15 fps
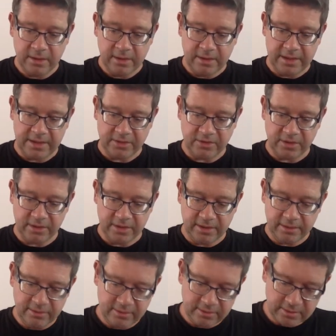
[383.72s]
actually
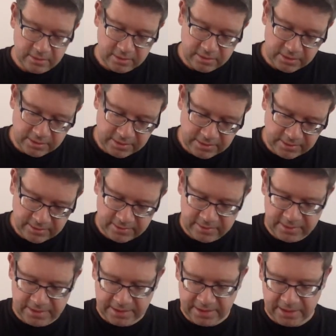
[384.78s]
is on this.
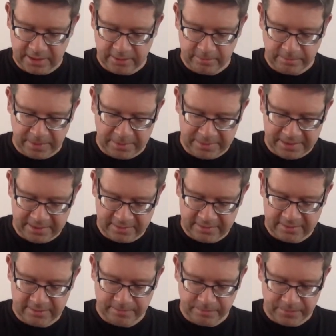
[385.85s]
Maybe
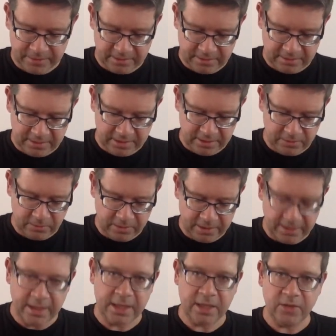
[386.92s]
that's one
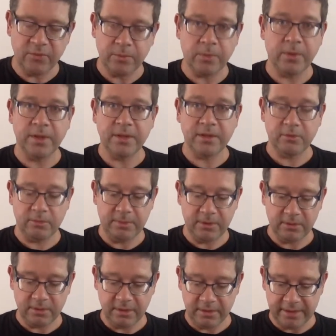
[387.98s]
negative point that would be
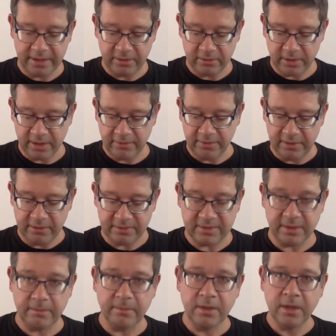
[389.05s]
good later on if there was
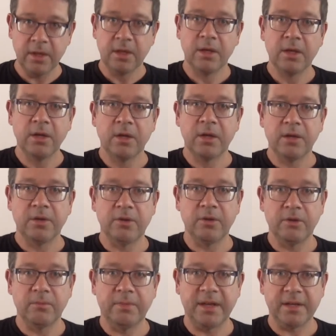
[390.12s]
some,
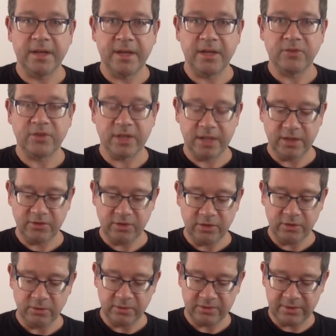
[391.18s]
magnetic charging
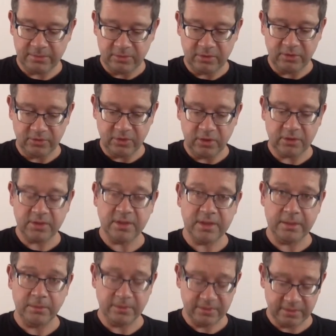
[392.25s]
or some sort of dock that
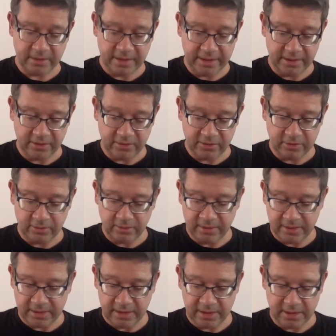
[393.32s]
would slide into.
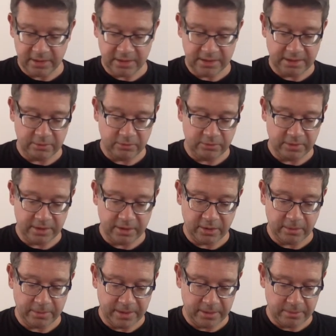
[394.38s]
I think that would really
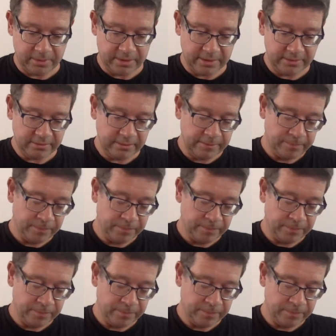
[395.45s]
help enterprise.